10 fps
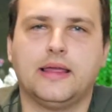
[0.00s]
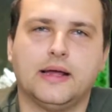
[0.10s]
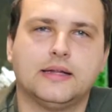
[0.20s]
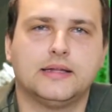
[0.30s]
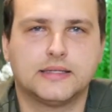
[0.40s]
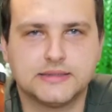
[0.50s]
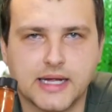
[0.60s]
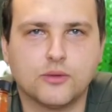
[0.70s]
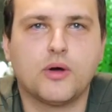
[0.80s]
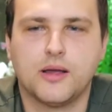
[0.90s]
can
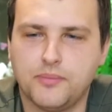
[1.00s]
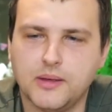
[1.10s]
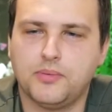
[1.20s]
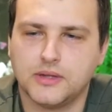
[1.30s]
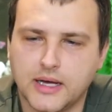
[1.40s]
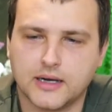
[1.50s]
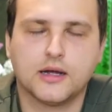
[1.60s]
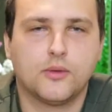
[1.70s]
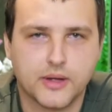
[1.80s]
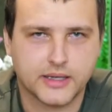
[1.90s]
understand why people are
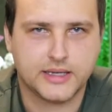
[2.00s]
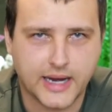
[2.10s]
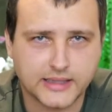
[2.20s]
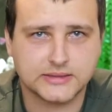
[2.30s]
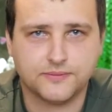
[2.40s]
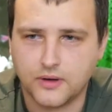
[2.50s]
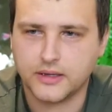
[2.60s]
going crazy for